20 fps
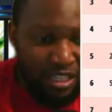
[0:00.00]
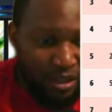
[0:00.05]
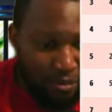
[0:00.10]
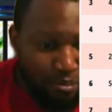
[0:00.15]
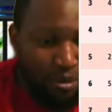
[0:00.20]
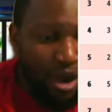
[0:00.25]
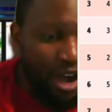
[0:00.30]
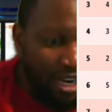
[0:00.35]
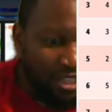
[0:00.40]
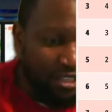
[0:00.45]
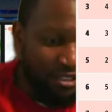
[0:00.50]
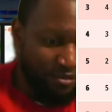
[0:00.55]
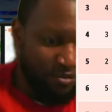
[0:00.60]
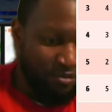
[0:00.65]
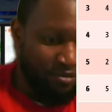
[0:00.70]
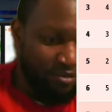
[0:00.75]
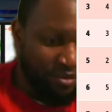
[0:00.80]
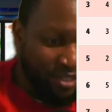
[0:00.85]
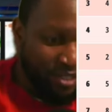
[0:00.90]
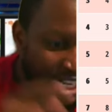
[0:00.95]
man,
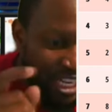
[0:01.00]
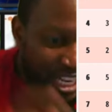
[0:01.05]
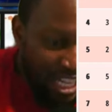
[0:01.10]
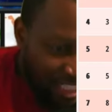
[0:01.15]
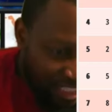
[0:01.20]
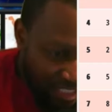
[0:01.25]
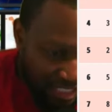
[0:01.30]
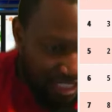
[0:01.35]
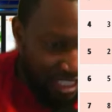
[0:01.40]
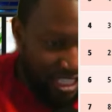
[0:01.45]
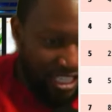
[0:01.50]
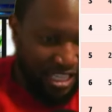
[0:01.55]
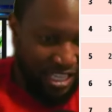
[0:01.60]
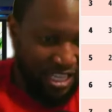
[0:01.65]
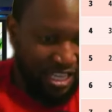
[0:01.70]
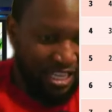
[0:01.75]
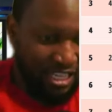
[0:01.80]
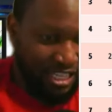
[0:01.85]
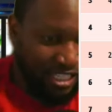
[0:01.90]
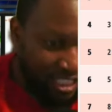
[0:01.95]
let's see,
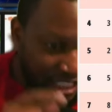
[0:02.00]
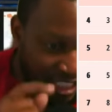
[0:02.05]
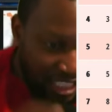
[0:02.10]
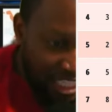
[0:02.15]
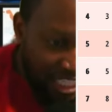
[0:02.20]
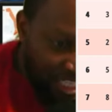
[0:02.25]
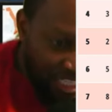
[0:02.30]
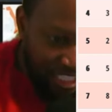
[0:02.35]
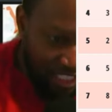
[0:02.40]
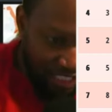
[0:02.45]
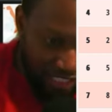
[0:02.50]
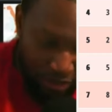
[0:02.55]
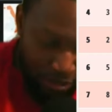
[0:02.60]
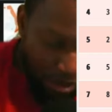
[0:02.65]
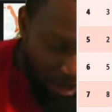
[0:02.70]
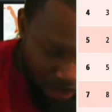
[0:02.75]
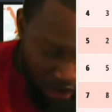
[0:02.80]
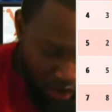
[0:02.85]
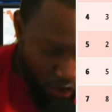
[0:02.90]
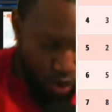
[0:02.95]
Letsile
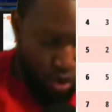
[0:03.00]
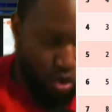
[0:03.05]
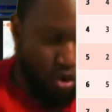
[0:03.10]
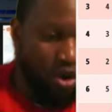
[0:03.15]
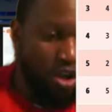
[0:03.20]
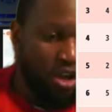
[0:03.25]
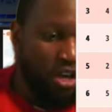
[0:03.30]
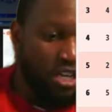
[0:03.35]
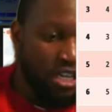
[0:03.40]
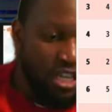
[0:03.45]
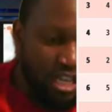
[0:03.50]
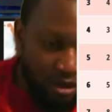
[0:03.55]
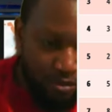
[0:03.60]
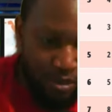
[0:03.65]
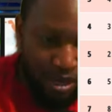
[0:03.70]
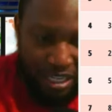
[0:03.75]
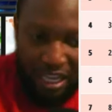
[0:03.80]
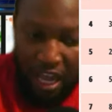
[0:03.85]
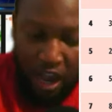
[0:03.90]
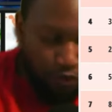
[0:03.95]
Tebogo. Yeah,
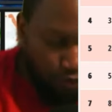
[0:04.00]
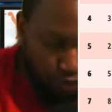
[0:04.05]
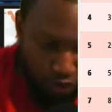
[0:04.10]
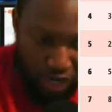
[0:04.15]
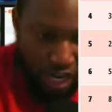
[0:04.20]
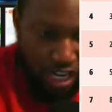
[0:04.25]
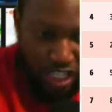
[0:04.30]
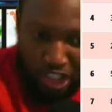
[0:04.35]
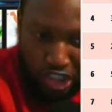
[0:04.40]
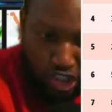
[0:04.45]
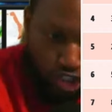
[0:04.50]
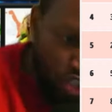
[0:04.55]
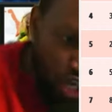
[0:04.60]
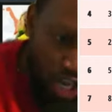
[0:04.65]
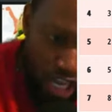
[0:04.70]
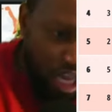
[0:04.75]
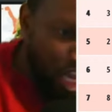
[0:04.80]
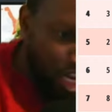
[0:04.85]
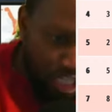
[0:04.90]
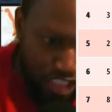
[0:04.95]
man, the African
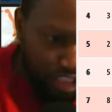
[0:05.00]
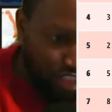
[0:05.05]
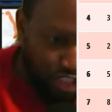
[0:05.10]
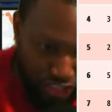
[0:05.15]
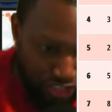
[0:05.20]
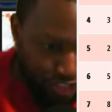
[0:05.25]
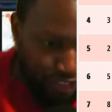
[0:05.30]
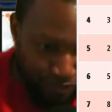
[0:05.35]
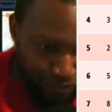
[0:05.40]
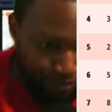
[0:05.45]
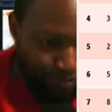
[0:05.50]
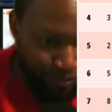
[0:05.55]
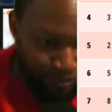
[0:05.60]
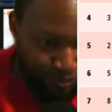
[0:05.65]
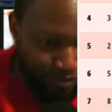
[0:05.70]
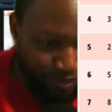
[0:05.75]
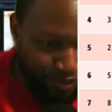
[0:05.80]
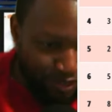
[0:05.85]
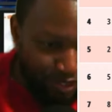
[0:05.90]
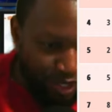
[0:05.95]
giant.
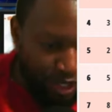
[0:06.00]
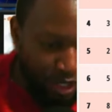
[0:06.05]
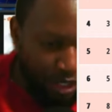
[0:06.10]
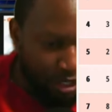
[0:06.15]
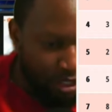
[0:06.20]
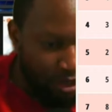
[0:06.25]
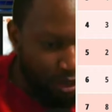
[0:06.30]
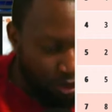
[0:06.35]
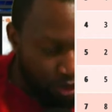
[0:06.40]
You